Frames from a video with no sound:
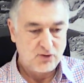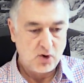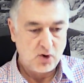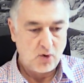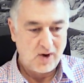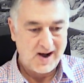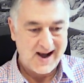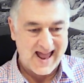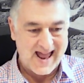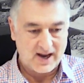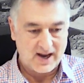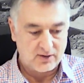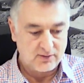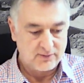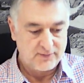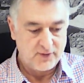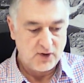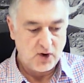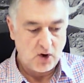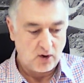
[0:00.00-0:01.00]
real
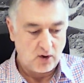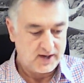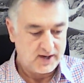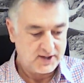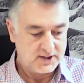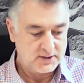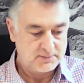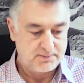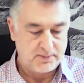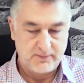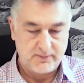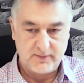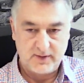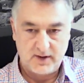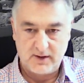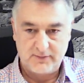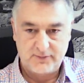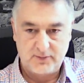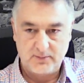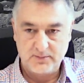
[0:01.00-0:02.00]
lack of knowledge
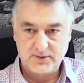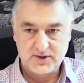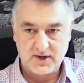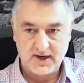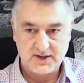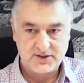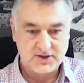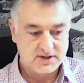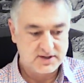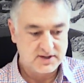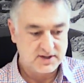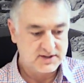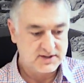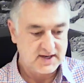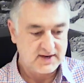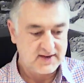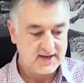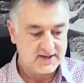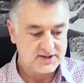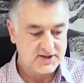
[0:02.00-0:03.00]
from
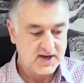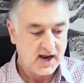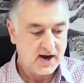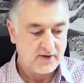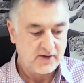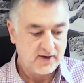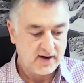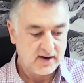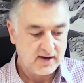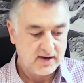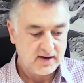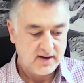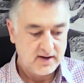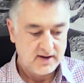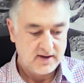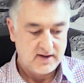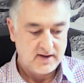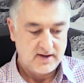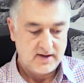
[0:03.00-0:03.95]
solicitors in this area.